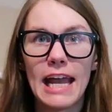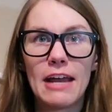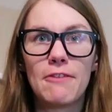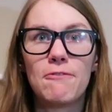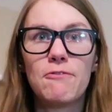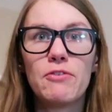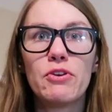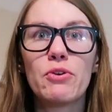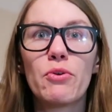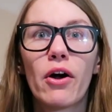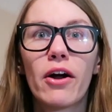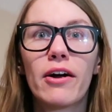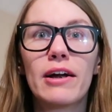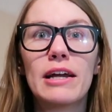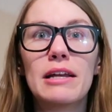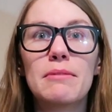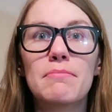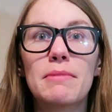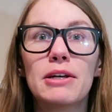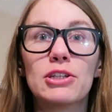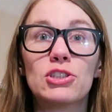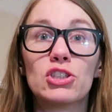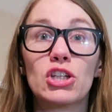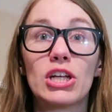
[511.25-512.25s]
If you are
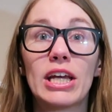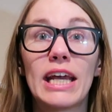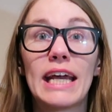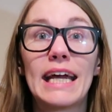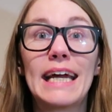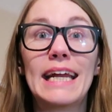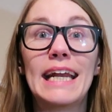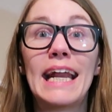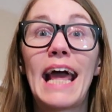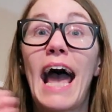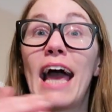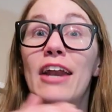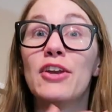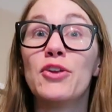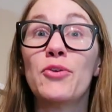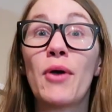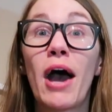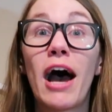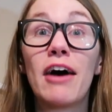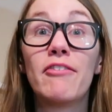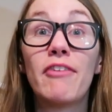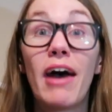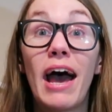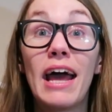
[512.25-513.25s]
in Michigan and you
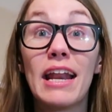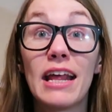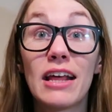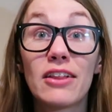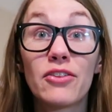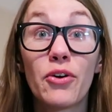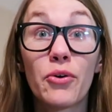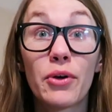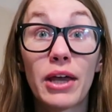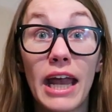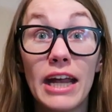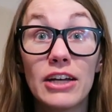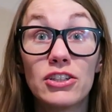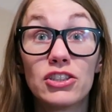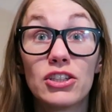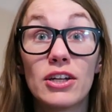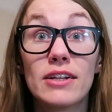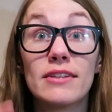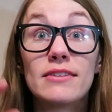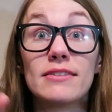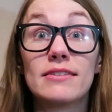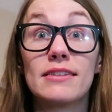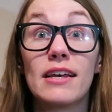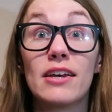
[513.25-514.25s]
have any
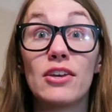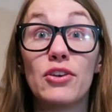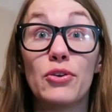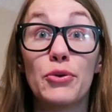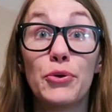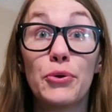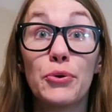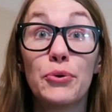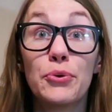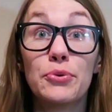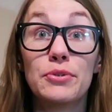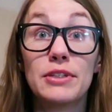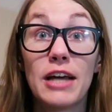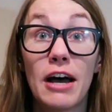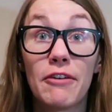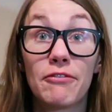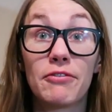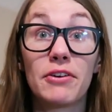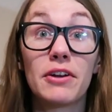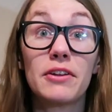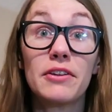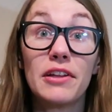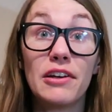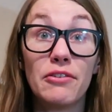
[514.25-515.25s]
locations that you
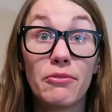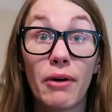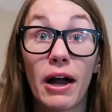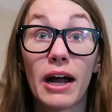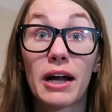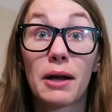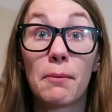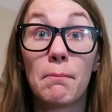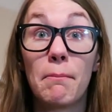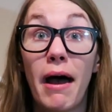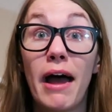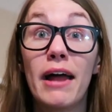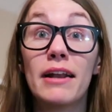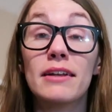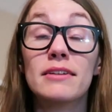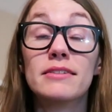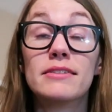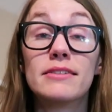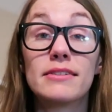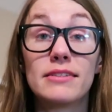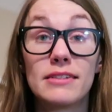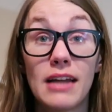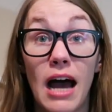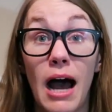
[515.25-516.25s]
definitely
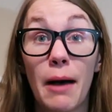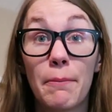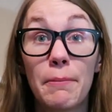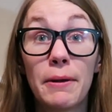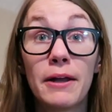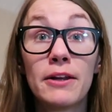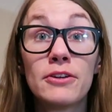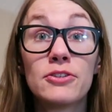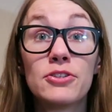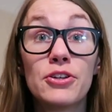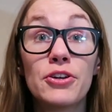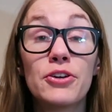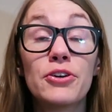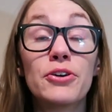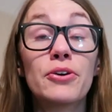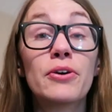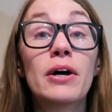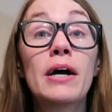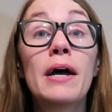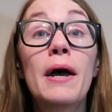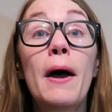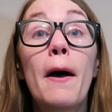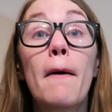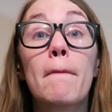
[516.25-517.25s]
recommend stopping
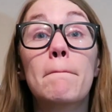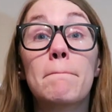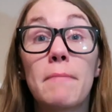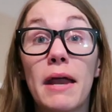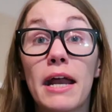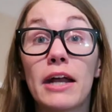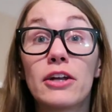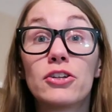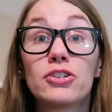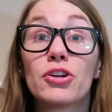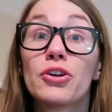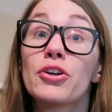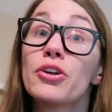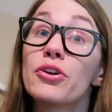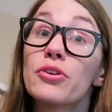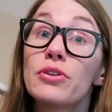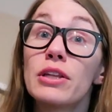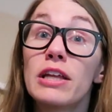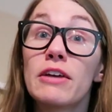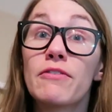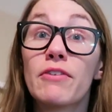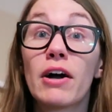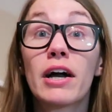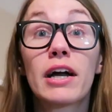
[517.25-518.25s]
to, make sure
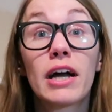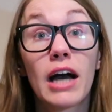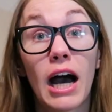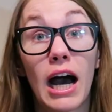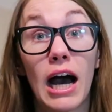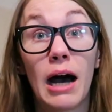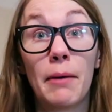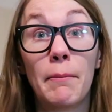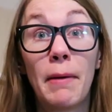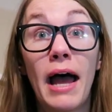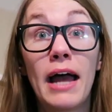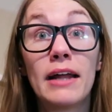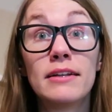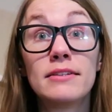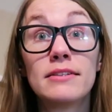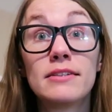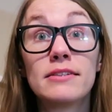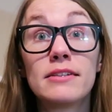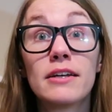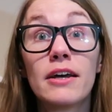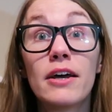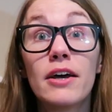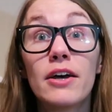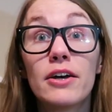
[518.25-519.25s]
you leave a
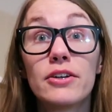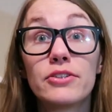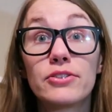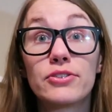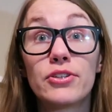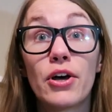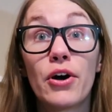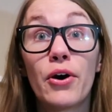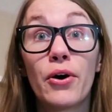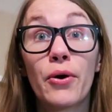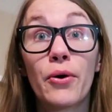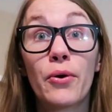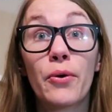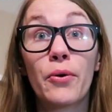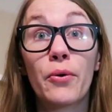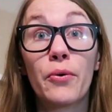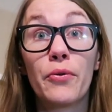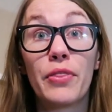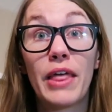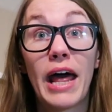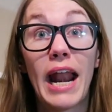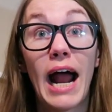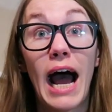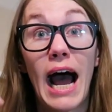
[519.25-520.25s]
comment
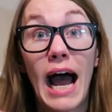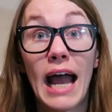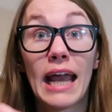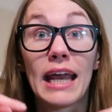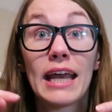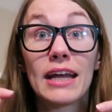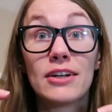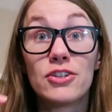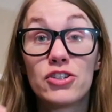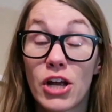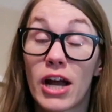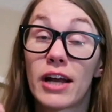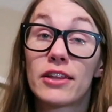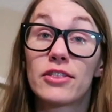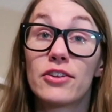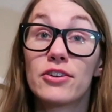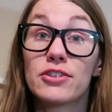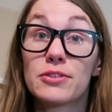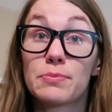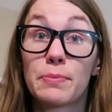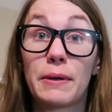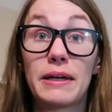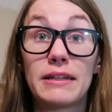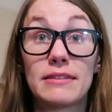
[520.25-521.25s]
so that I can check
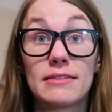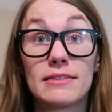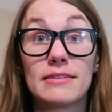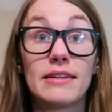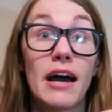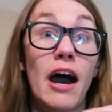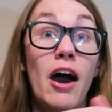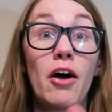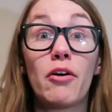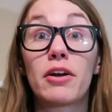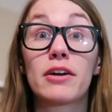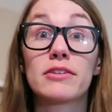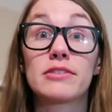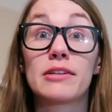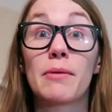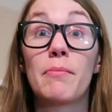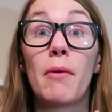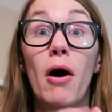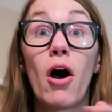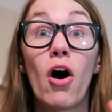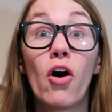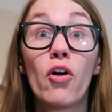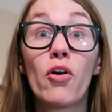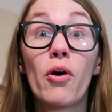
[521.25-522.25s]
those places out, because
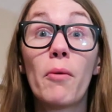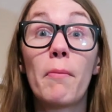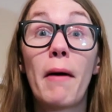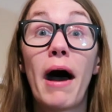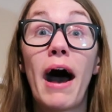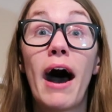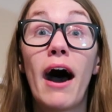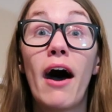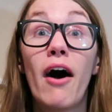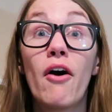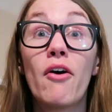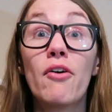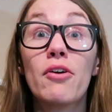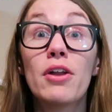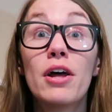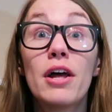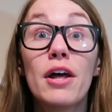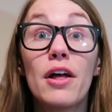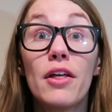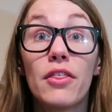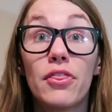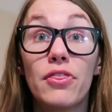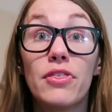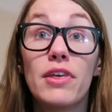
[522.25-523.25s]
I'm all about
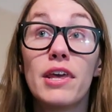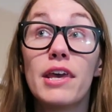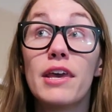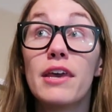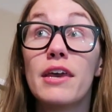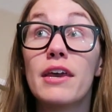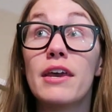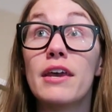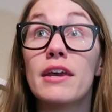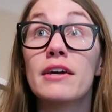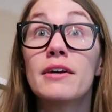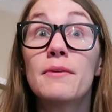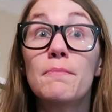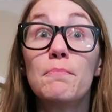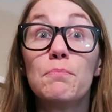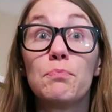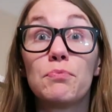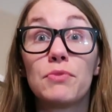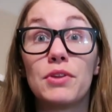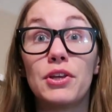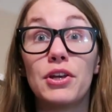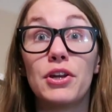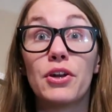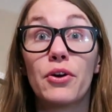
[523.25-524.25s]
the,
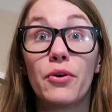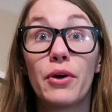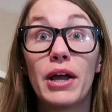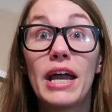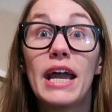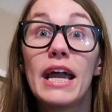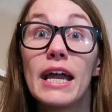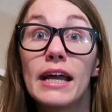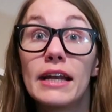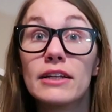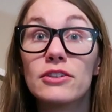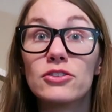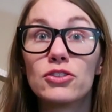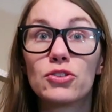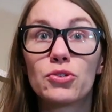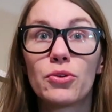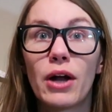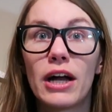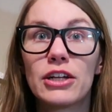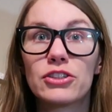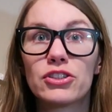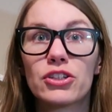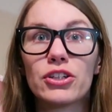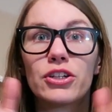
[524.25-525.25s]
you know, hidden
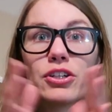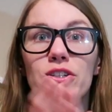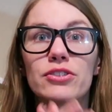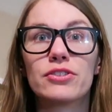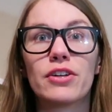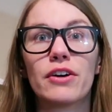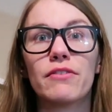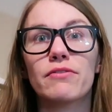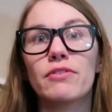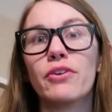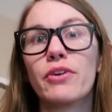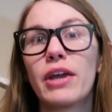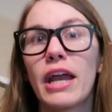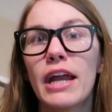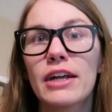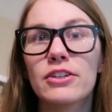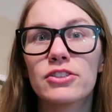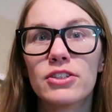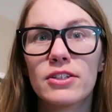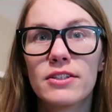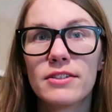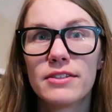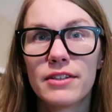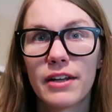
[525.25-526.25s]
treasures of
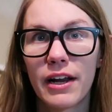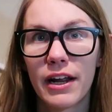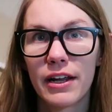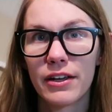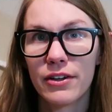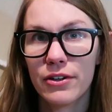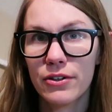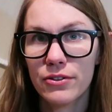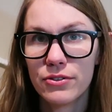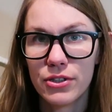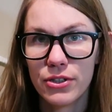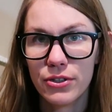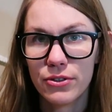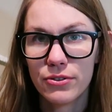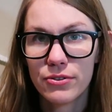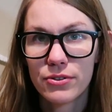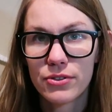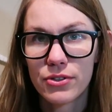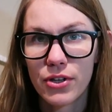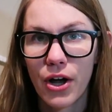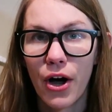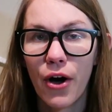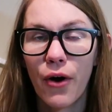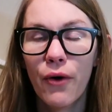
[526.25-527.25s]
locations that I go to.
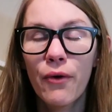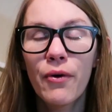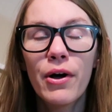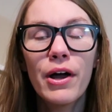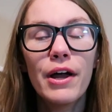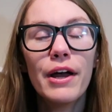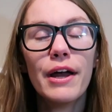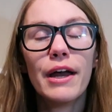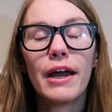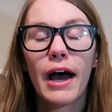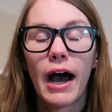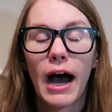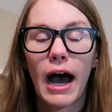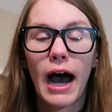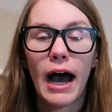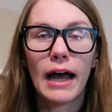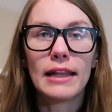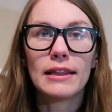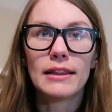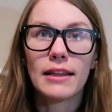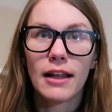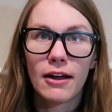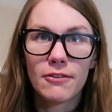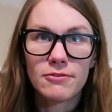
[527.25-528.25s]
So
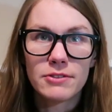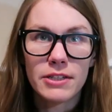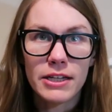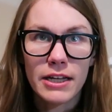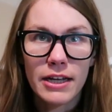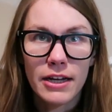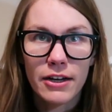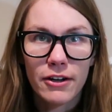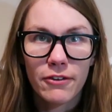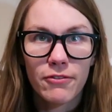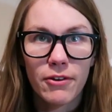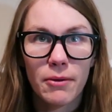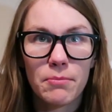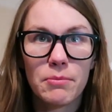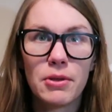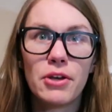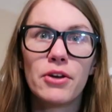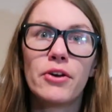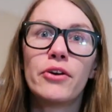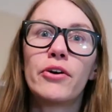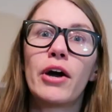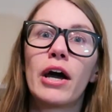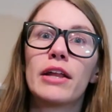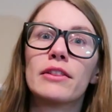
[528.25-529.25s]
I'd love to hear from
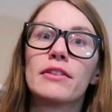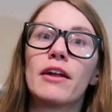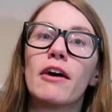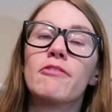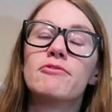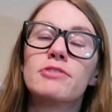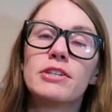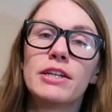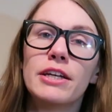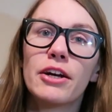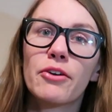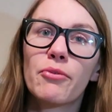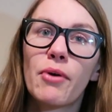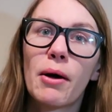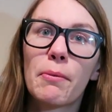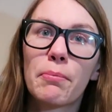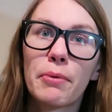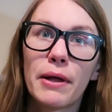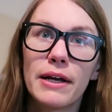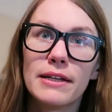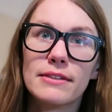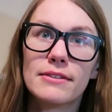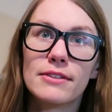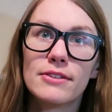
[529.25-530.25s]
you. I'd love to hear what
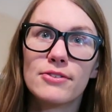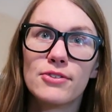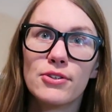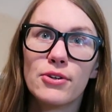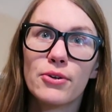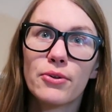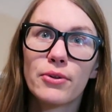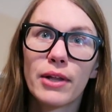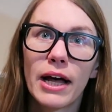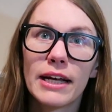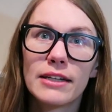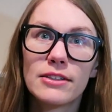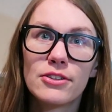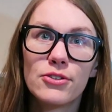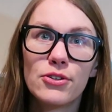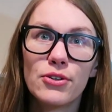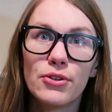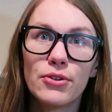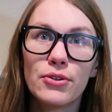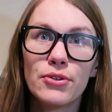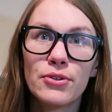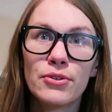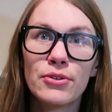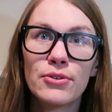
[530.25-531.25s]
places you like
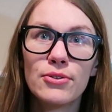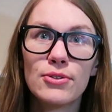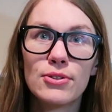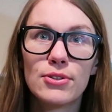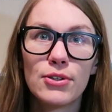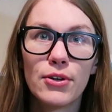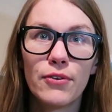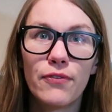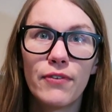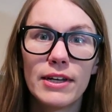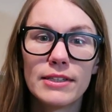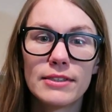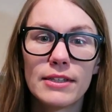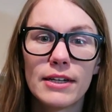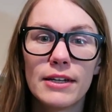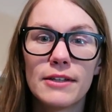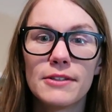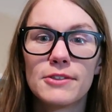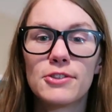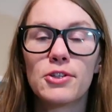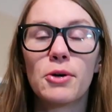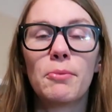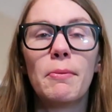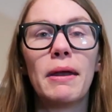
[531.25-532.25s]
to
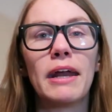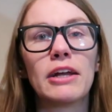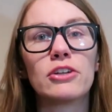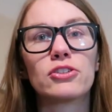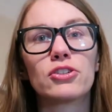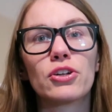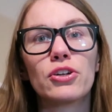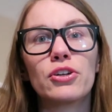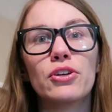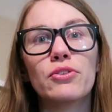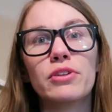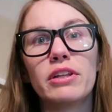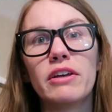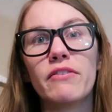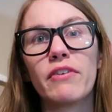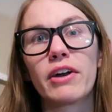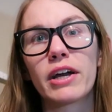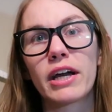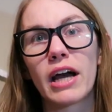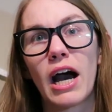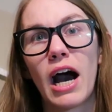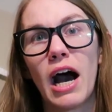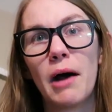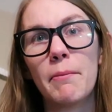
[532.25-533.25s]
visit. So make sure you leave
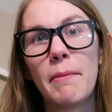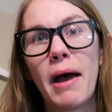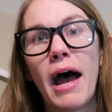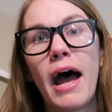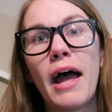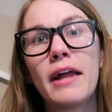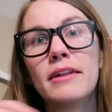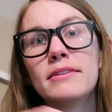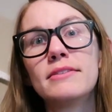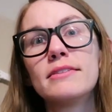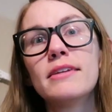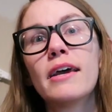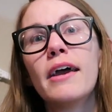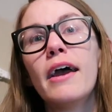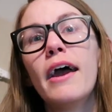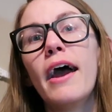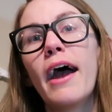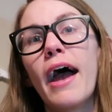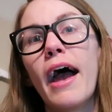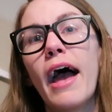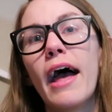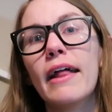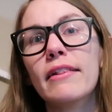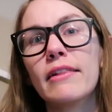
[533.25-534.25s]
a comment
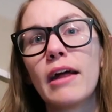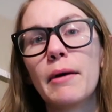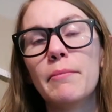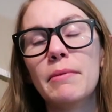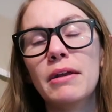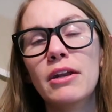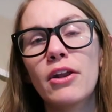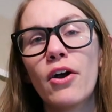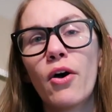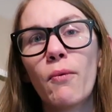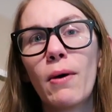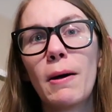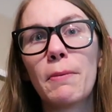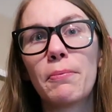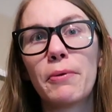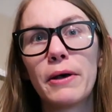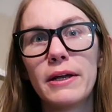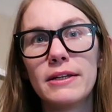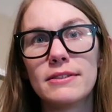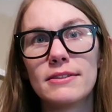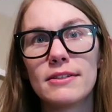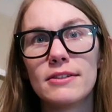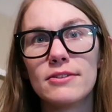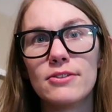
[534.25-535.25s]
and let me know what
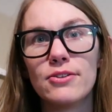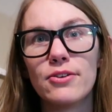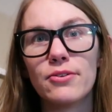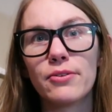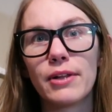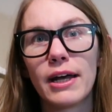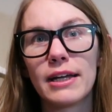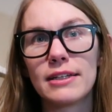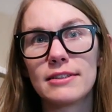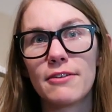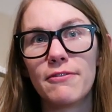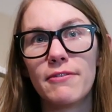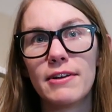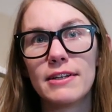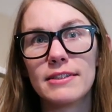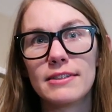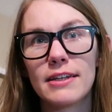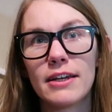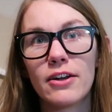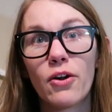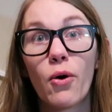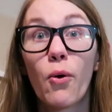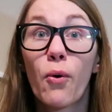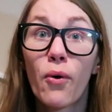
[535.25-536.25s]
places you like to
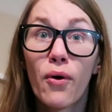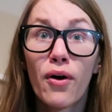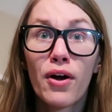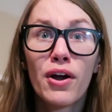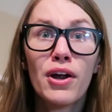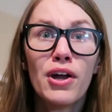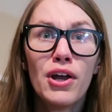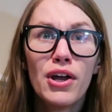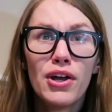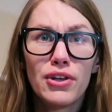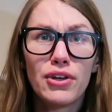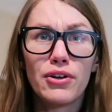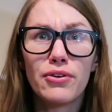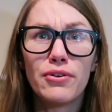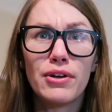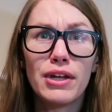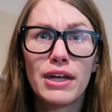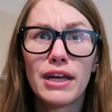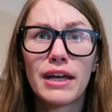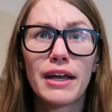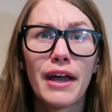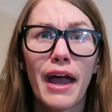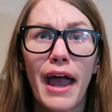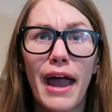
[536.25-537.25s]
visit, or
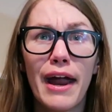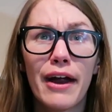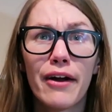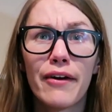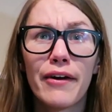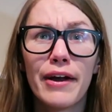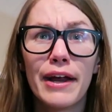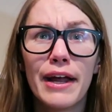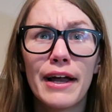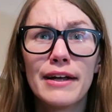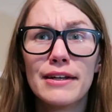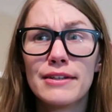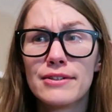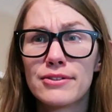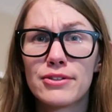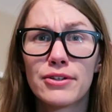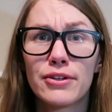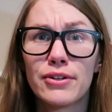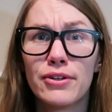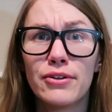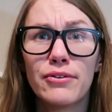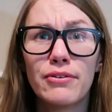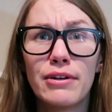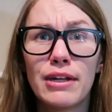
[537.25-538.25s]
unique areas
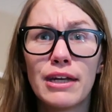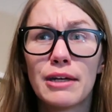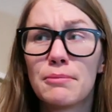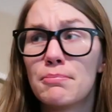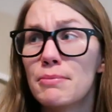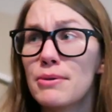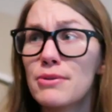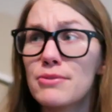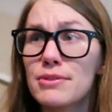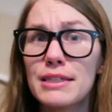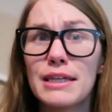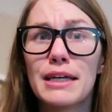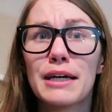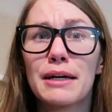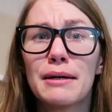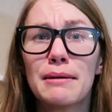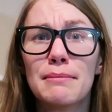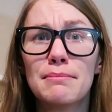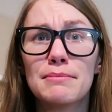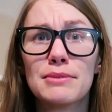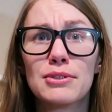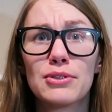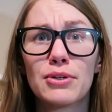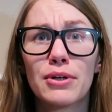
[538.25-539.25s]
or unique
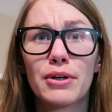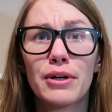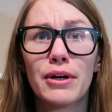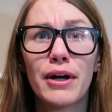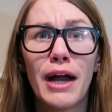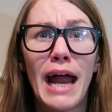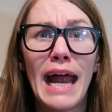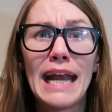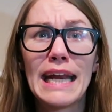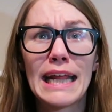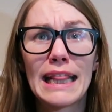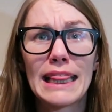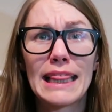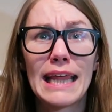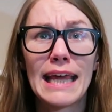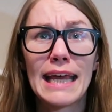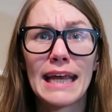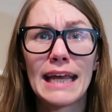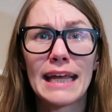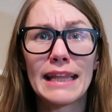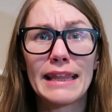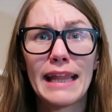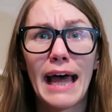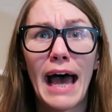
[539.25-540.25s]
museums or
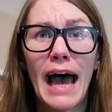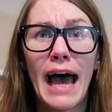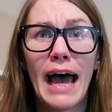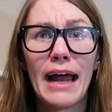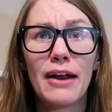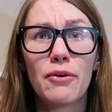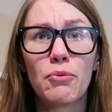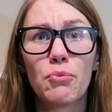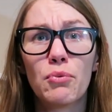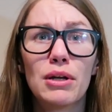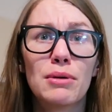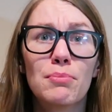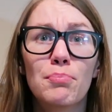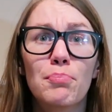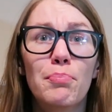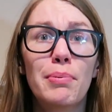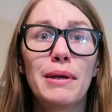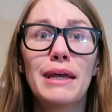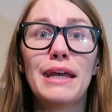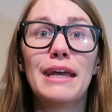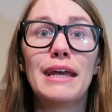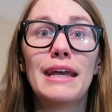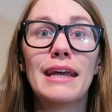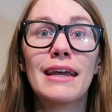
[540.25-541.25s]
anything that would
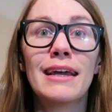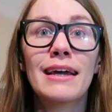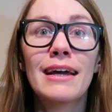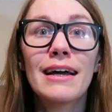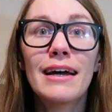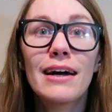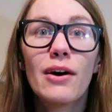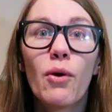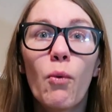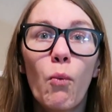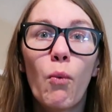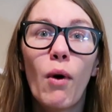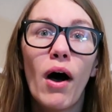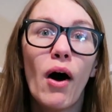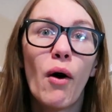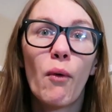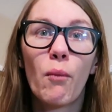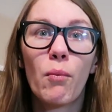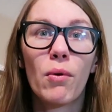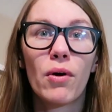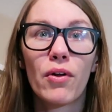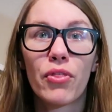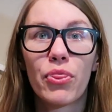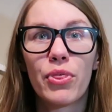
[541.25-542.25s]
be
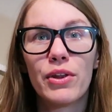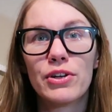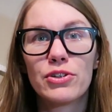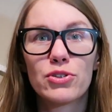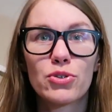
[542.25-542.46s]
well worth the